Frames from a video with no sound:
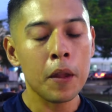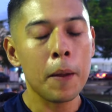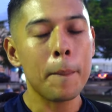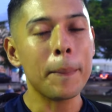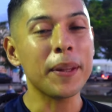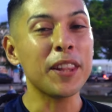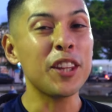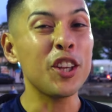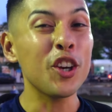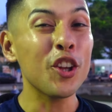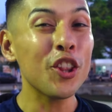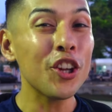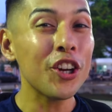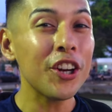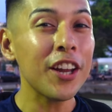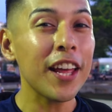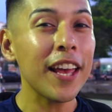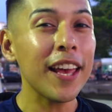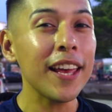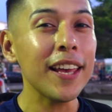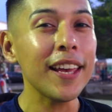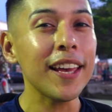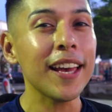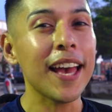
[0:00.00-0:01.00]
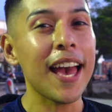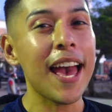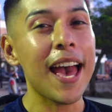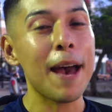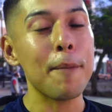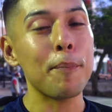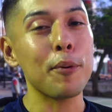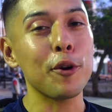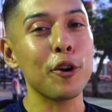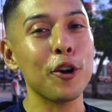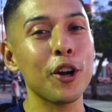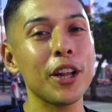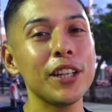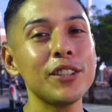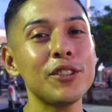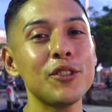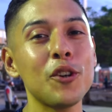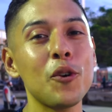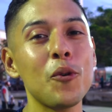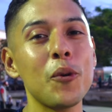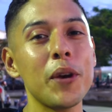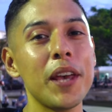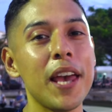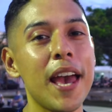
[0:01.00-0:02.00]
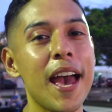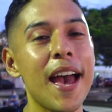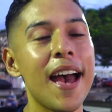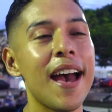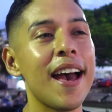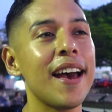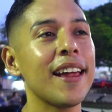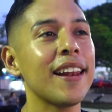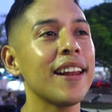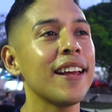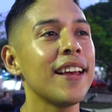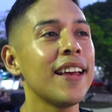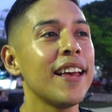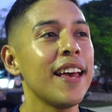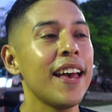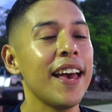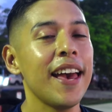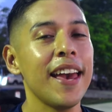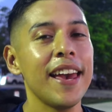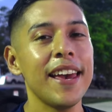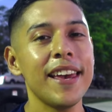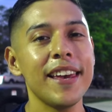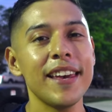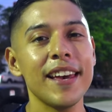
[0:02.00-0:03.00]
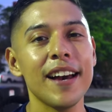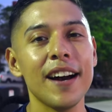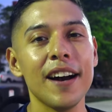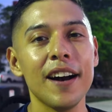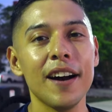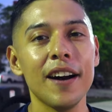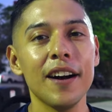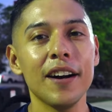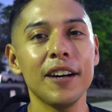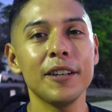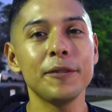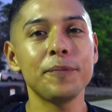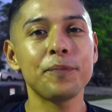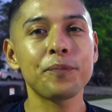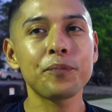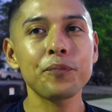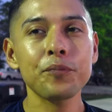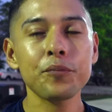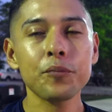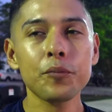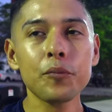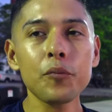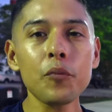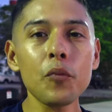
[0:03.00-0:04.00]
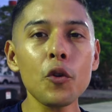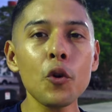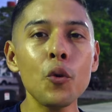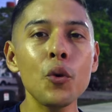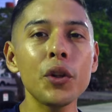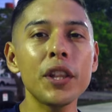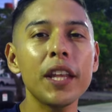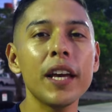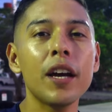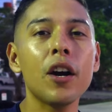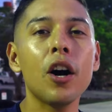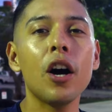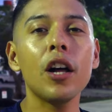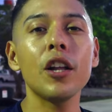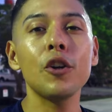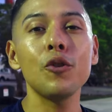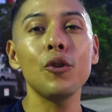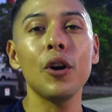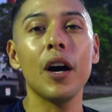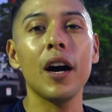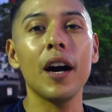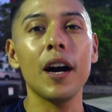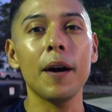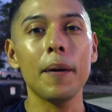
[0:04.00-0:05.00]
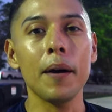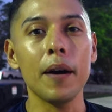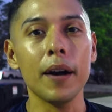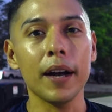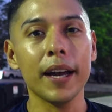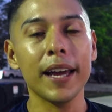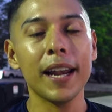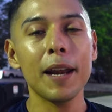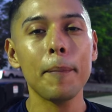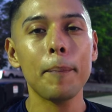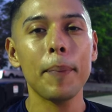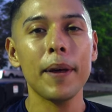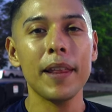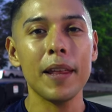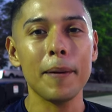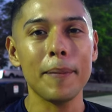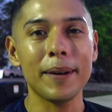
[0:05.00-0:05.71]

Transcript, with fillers: But the other day at Progreso we had a uh, what they call a uh, crepa de